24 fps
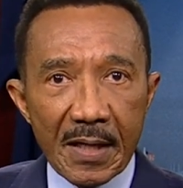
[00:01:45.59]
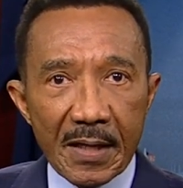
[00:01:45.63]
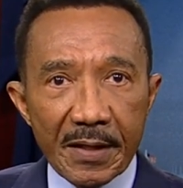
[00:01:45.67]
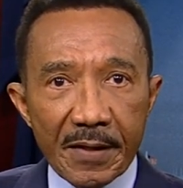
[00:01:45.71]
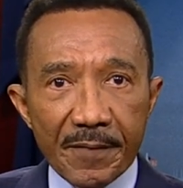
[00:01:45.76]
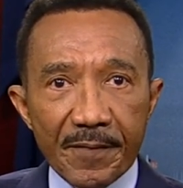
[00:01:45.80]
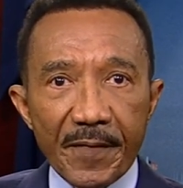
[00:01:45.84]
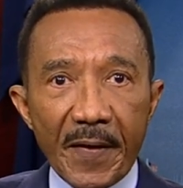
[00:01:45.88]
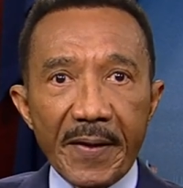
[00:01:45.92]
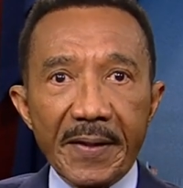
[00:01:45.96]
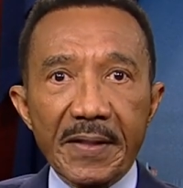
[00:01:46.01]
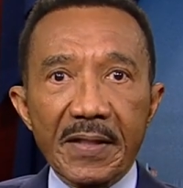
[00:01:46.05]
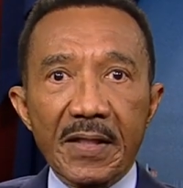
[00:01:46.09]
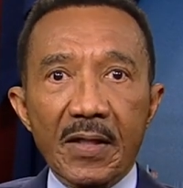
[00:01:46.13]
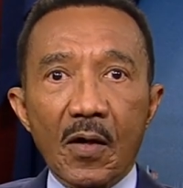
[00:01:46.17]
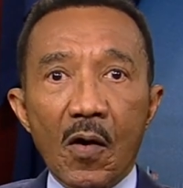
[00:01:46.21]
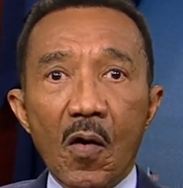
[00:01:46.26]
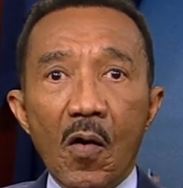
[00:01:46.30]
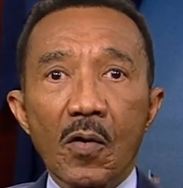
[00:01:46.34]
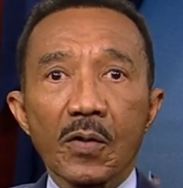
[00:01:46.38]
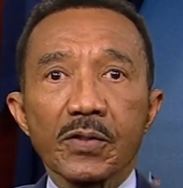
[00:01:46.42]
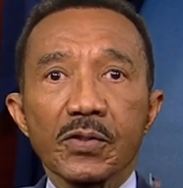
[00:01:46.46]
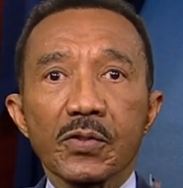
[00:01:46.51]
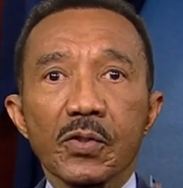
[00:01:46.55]
the funding
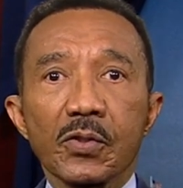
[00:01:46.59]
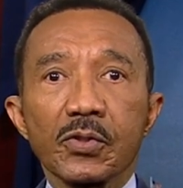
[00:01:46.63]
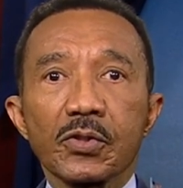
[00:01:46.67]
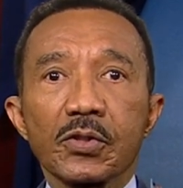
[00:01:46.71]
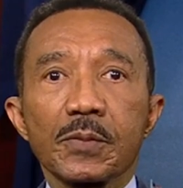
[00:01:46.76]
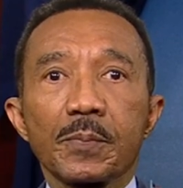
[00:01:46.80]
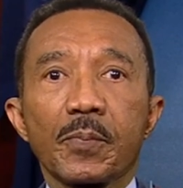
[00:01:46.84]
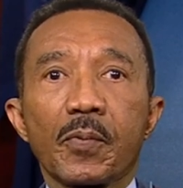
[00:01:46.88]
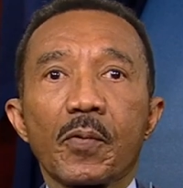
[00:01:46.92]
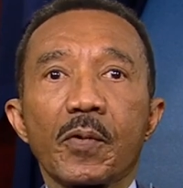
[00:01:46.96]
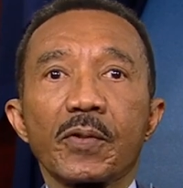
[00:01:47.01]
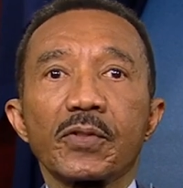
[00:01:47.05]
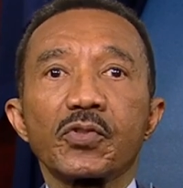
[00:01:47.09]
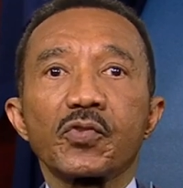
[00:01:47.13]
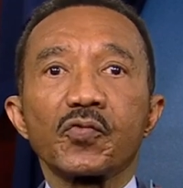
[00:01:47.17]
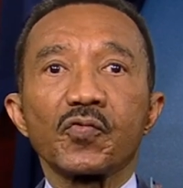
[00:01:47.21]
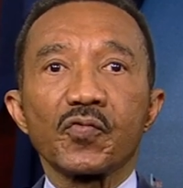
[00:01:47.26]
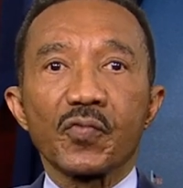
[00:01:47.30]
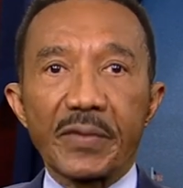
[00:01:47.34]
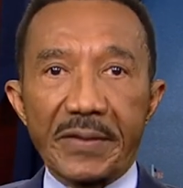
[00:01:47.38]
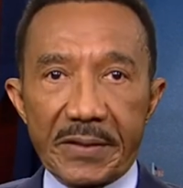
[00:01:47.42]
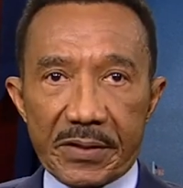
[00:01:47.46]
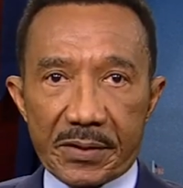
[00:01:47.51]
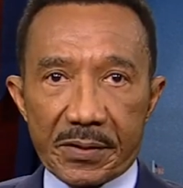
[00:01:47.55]
also supports
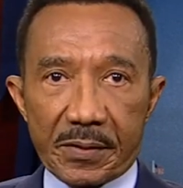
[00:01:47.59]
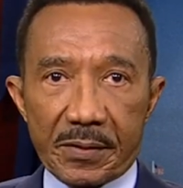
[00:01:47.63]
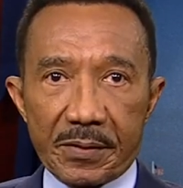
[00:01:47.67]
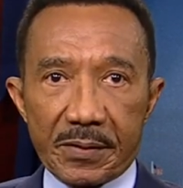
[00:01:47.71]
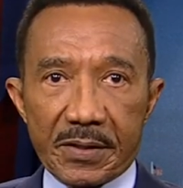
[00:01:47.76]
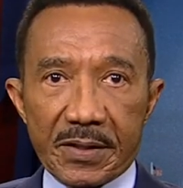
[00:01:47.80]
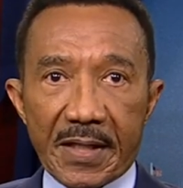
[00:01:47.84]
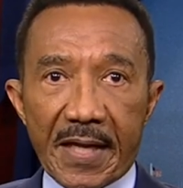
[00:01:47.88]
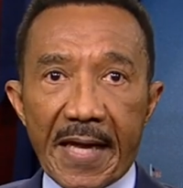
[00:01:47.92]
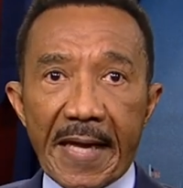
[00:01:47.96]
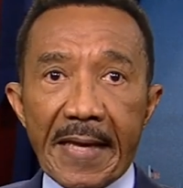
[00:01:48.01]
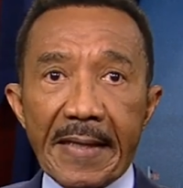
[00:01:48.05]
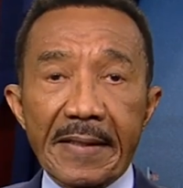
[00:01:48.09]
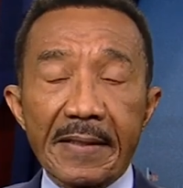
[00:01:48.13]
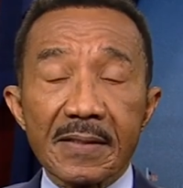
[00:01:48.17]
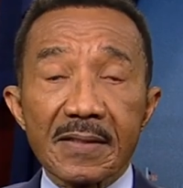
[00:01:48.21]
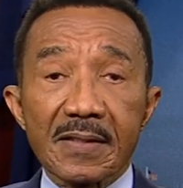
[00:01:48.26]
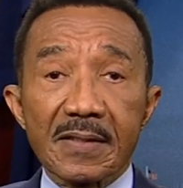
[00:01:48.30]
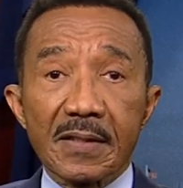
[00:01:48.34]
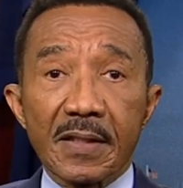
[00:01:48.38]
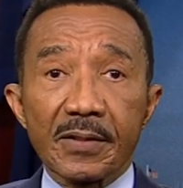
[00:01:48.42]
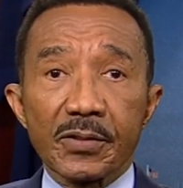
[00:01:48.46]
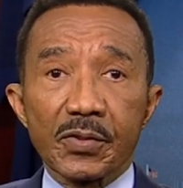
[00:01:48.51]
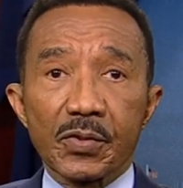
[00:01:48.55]
research and
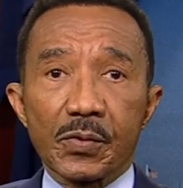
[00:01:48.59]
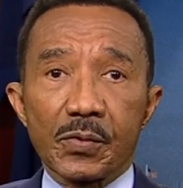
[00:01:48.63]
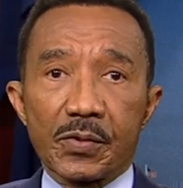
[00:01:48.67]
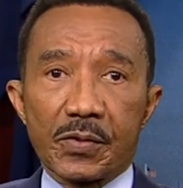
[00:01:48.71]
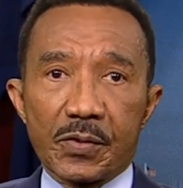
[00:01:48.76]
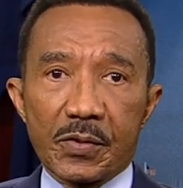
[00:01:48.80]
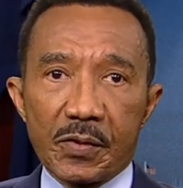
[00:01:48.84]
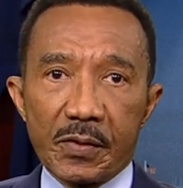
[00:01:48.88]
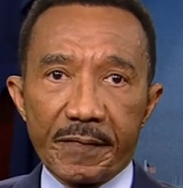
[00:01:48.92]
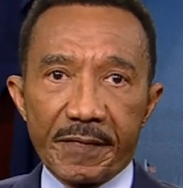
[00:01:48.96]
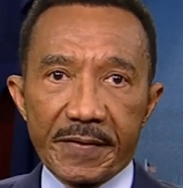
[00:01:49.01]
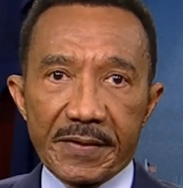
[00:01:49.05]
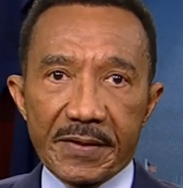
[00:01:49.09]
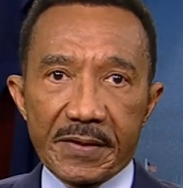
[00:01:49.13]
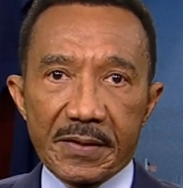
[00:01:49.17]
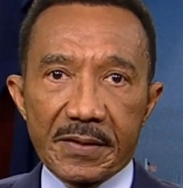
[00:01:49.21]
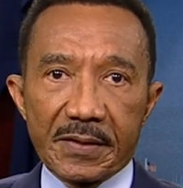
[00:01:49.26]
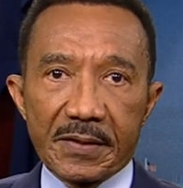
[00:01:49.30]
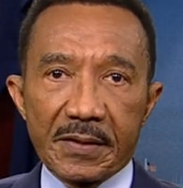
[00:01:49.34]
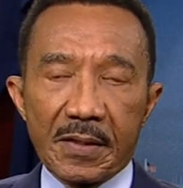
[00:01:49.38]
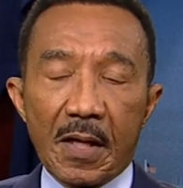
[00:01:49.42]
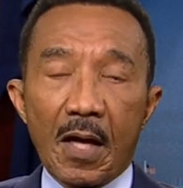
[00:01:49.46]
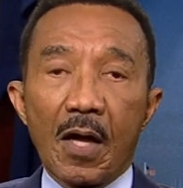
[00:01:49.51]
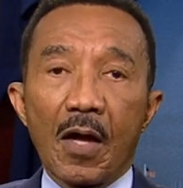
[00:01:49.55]
essential
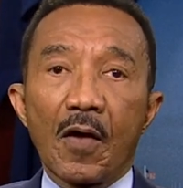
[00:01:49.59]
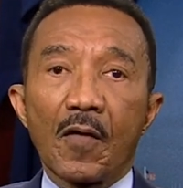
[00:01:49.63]
services.